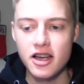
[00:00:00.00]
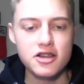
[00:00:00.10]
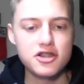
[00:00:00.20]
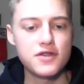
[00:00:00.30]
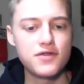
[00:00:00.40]

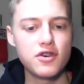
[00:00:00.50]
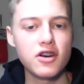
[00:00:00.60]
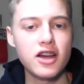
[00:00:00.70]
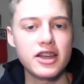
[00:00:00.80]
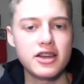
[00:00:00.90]
And do you feel
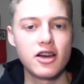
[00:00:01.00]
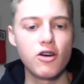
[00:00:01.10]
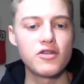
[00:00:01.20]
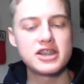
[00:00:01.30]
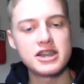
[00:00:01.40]
like,
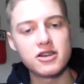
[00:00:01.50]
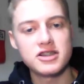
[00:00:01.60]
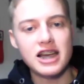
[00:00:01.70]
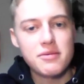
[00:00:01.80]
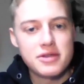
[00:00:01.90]
obviously, your
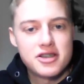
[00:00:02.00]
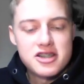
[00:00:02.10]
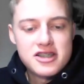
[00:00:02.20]
dad being such